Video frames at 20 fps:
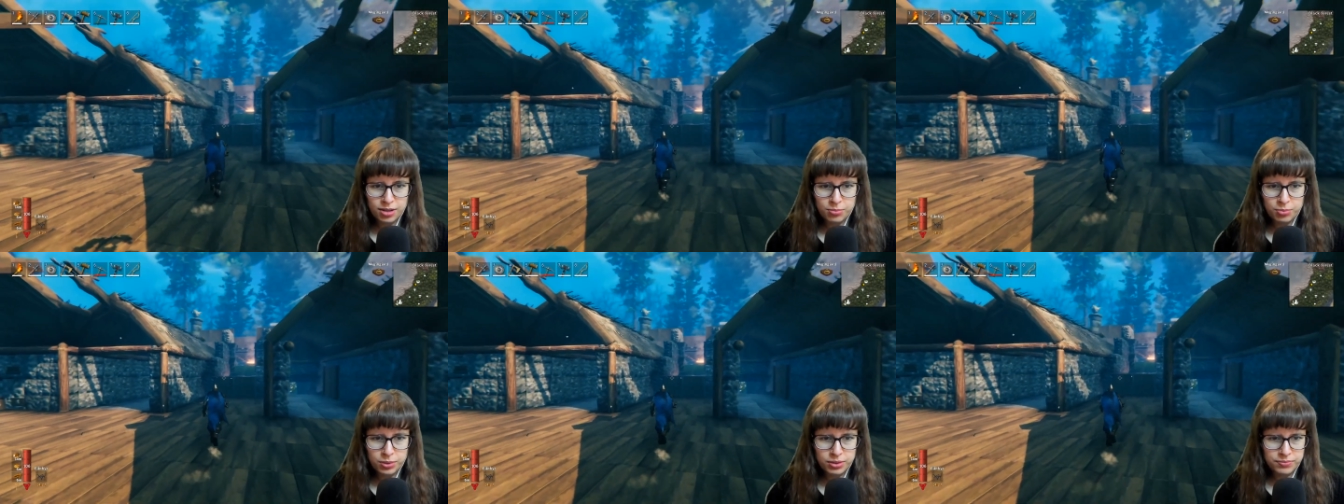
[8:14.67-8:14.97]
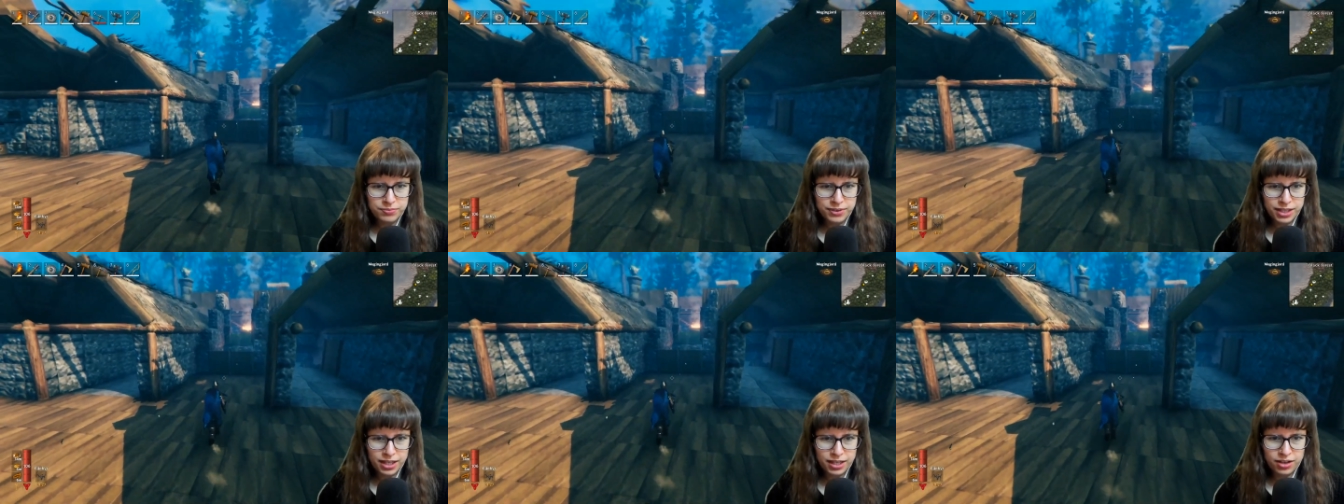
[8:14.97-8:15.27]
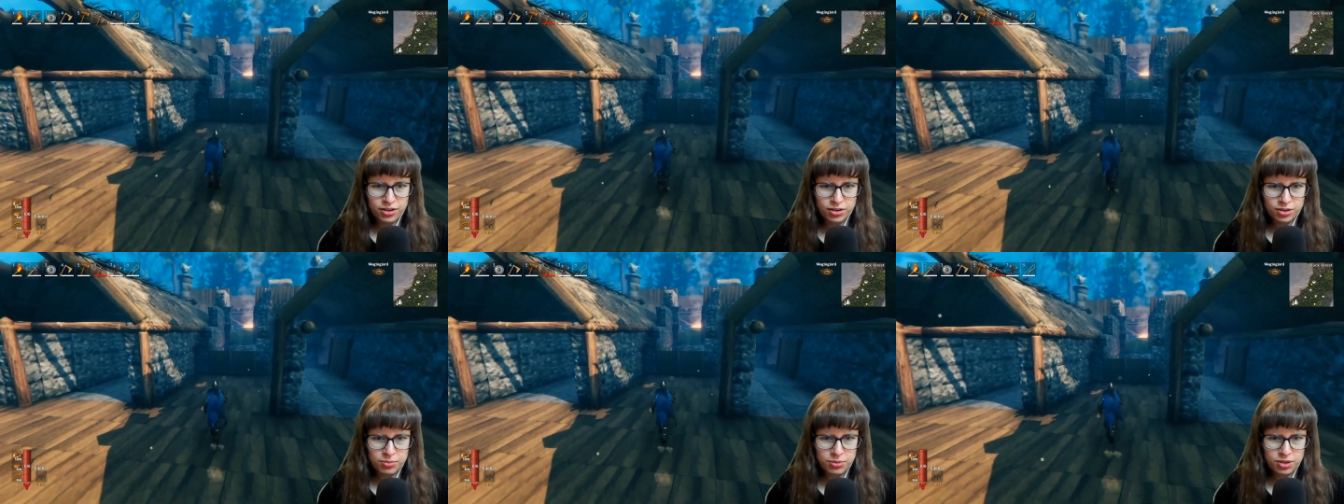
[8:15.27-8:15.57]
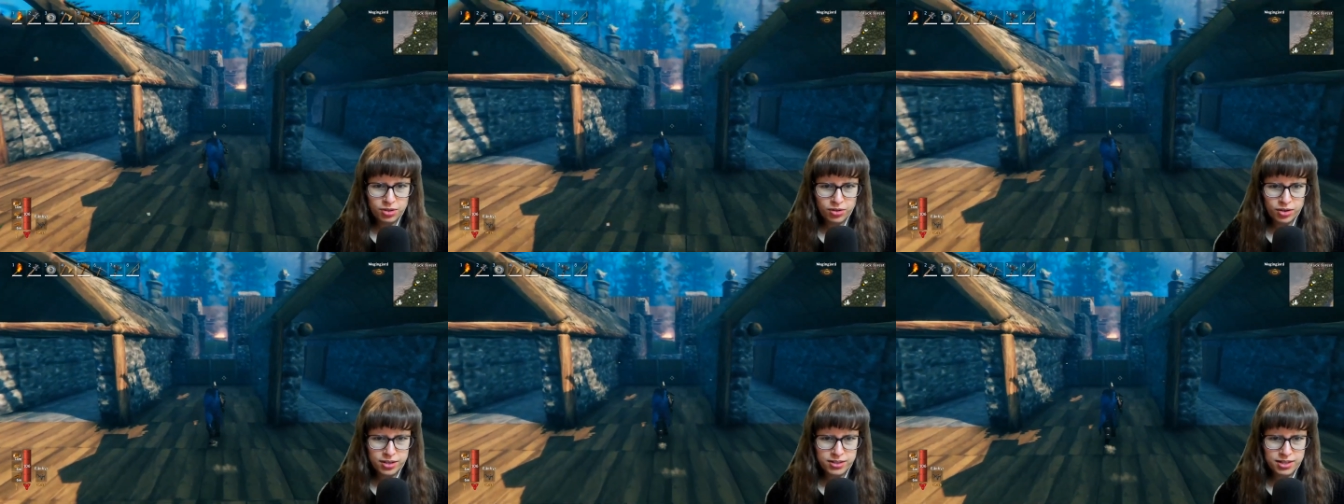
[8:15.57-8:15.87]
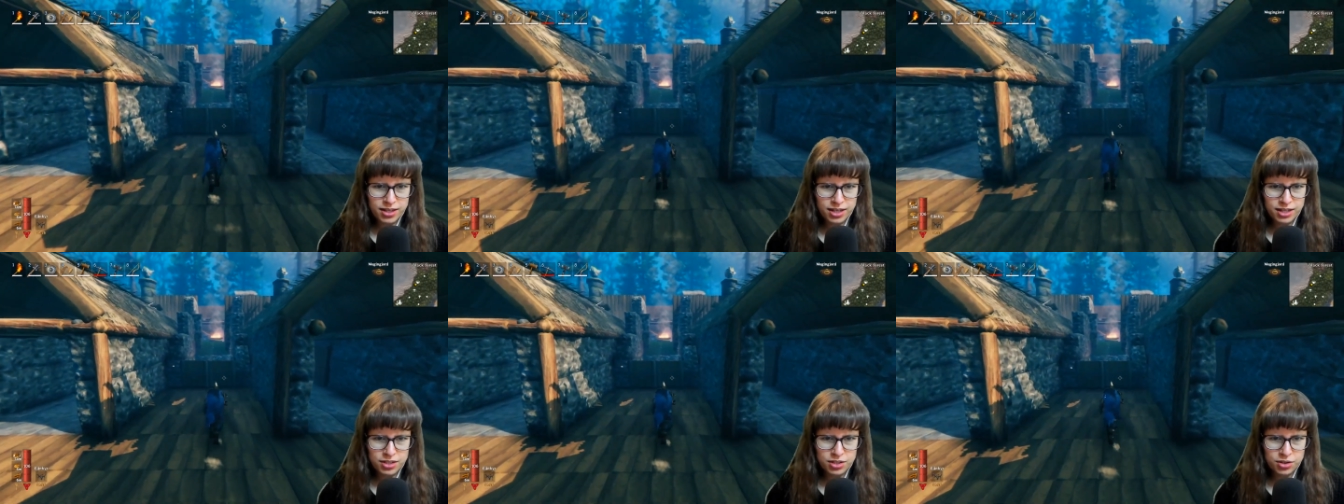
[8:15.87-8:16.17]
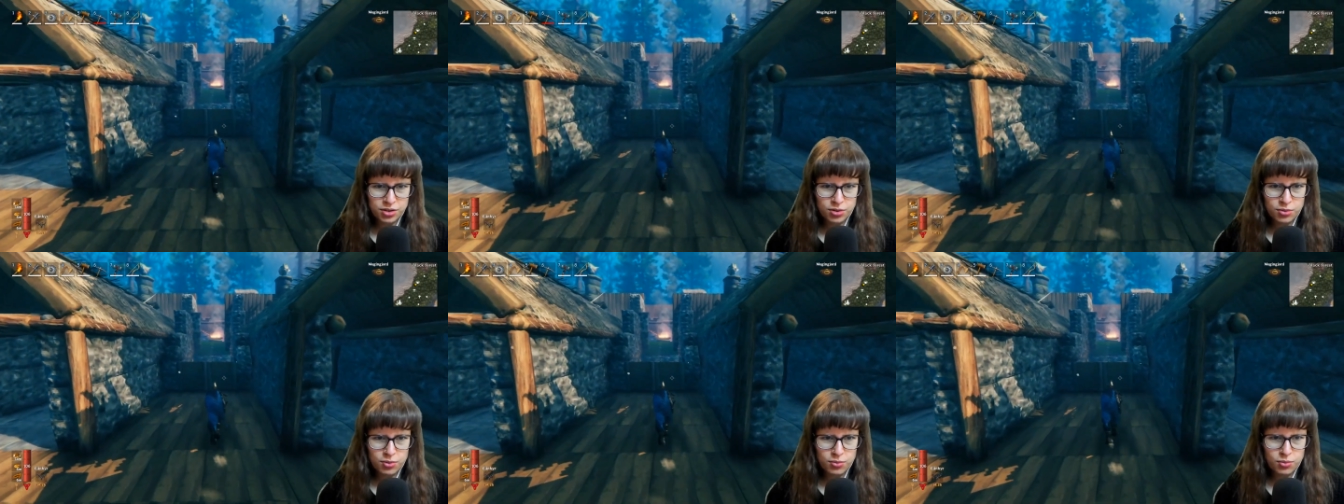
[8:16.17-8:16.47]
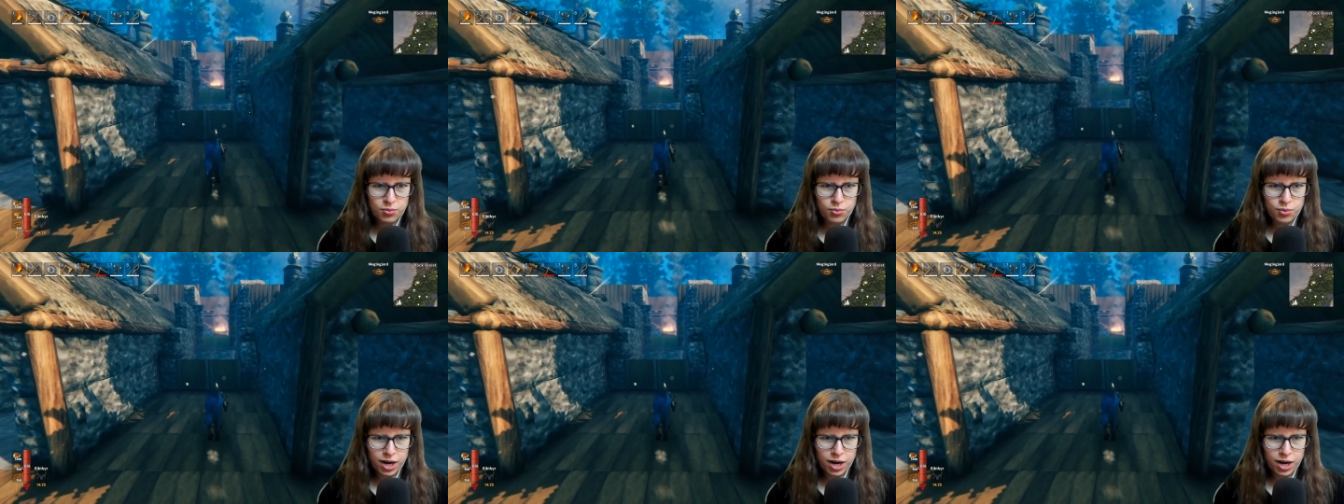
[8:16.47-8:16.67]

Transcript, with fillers: But I got to be honest, I don't know